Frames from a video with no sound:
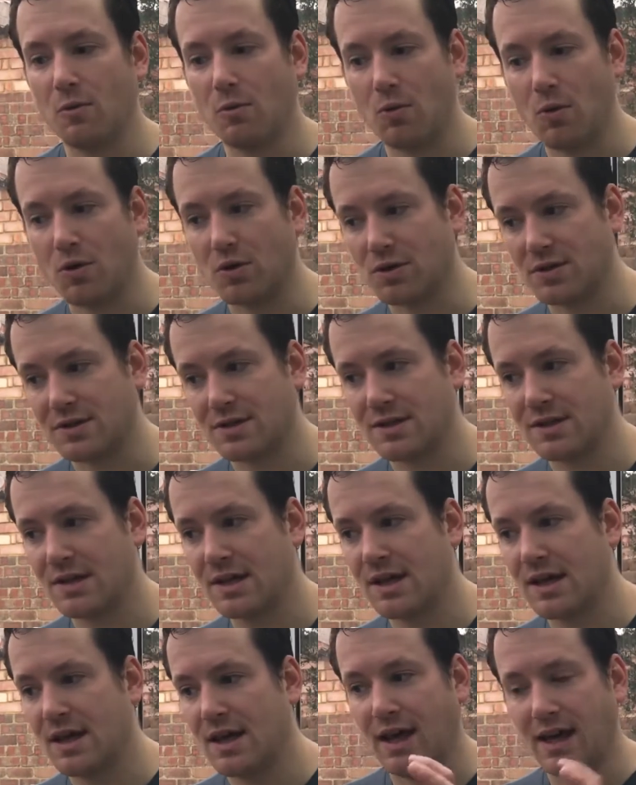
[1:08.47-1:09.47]
what
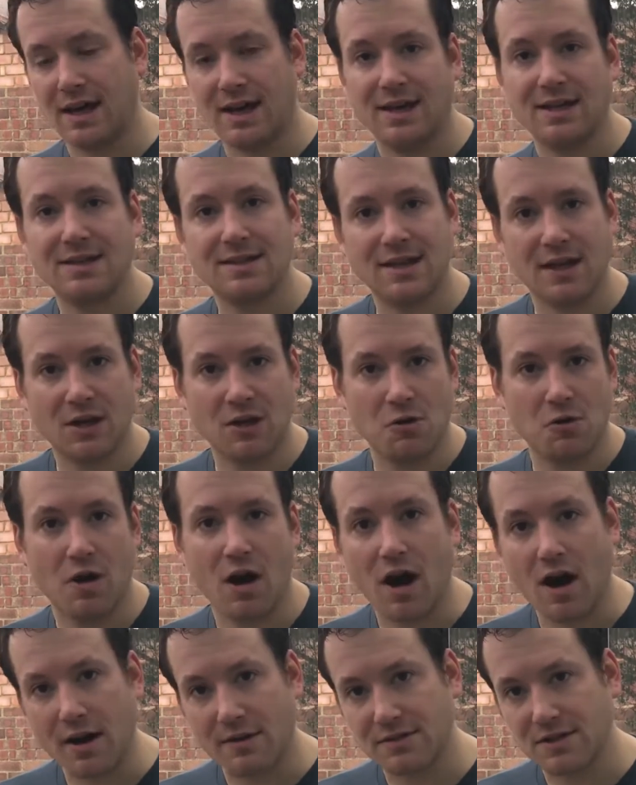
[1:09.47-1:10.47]
it is that
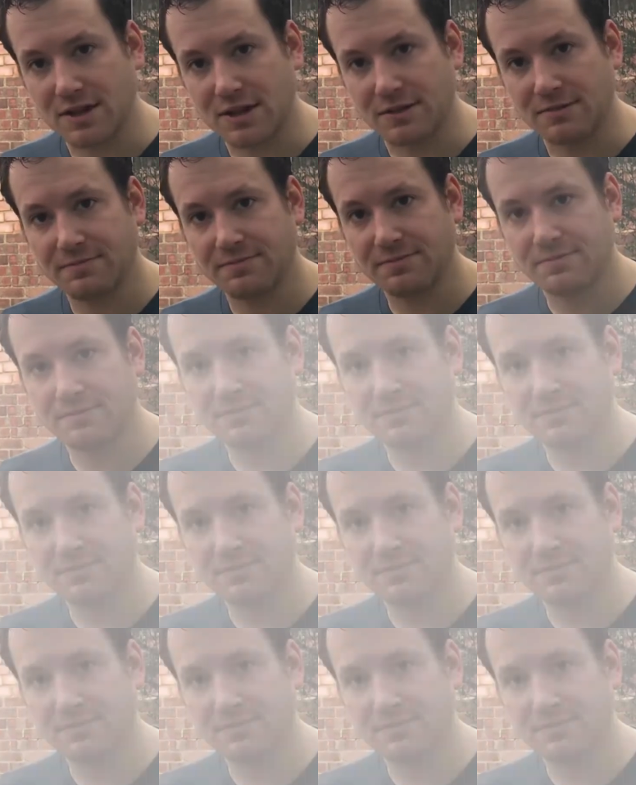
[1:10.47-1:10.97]
you're after.